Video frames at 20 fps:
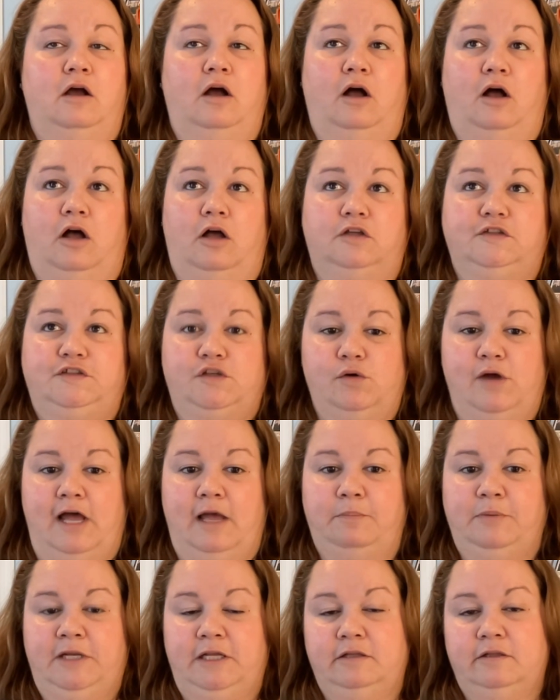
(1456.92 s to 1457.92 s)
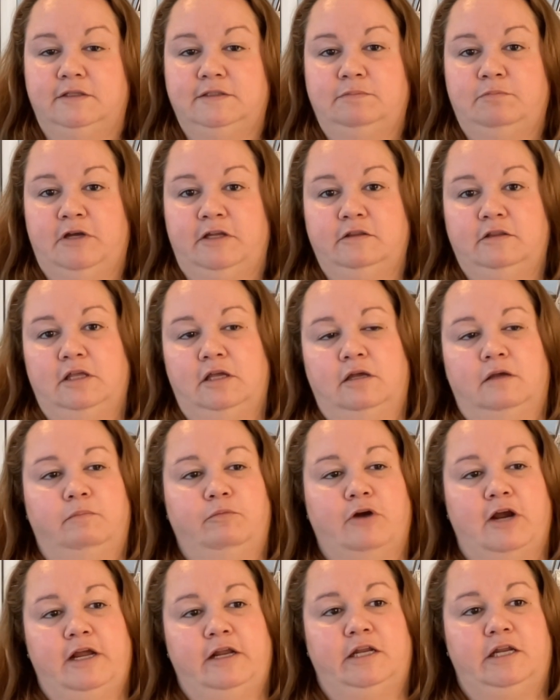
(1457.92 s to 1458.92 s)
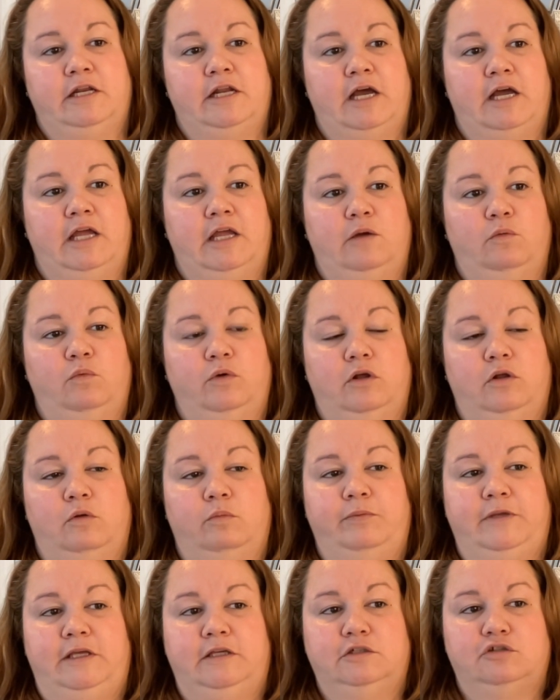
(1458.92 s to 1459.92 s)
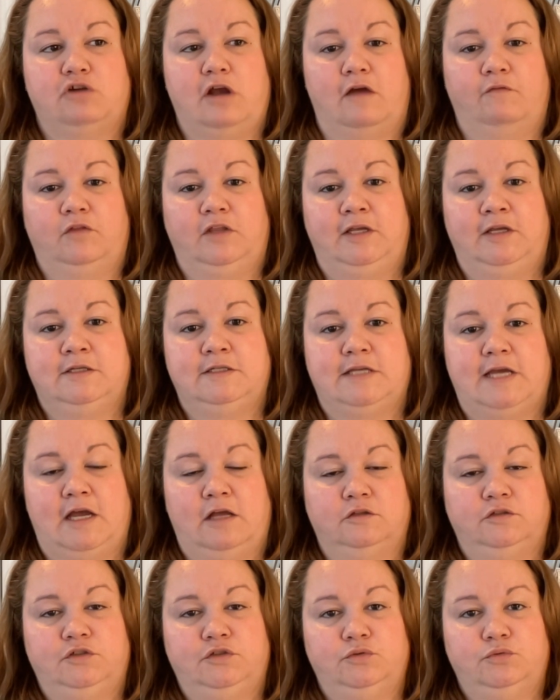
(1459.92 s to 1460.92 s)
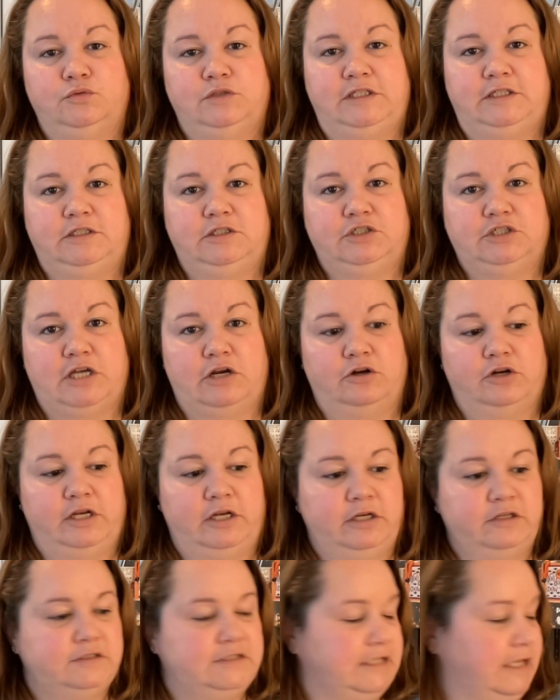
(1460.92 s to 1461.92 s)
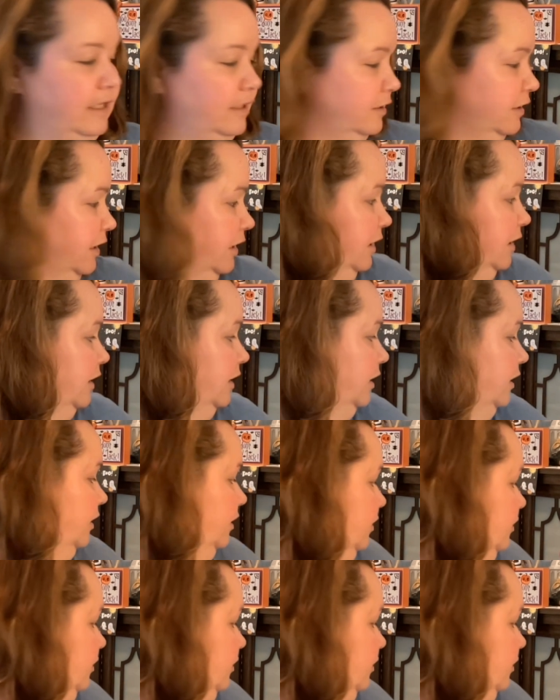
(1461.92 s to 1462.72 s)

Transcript: Also happening this month, Brian and I will be traveling down to the Sheridan Sand Key